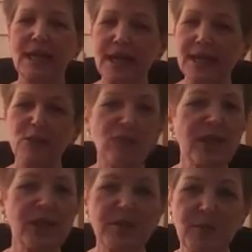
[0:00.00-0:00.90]
connected
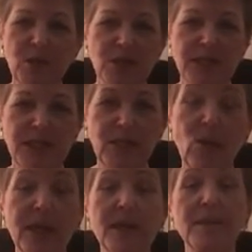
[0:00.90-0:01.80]
right to the person in the
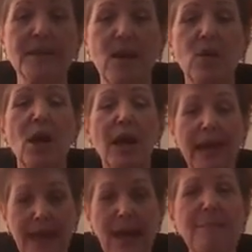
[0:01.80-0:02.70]
audience. So
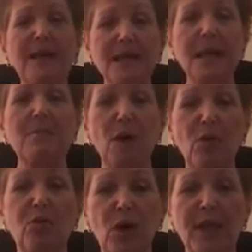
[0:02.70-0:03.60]
it can be done
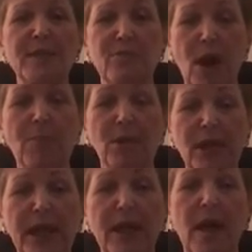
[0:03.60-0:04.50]
both ways
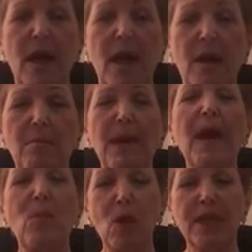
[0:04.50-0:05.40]
properly, but
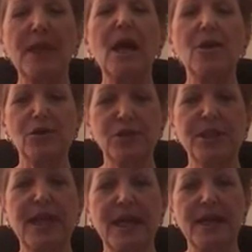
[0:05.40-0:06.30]
I want you to
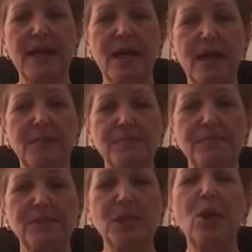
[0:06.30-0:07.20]
understand,
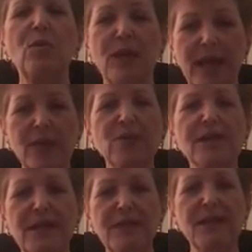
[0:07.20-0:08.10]

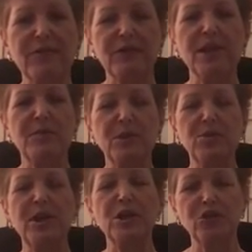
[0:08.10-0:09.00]
understand the difference
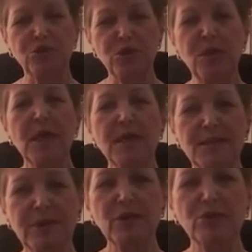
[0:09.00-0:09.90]
between a true
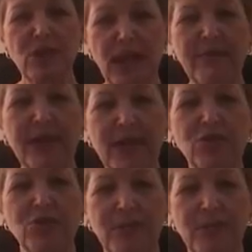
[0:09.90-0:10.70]
spiritual evidential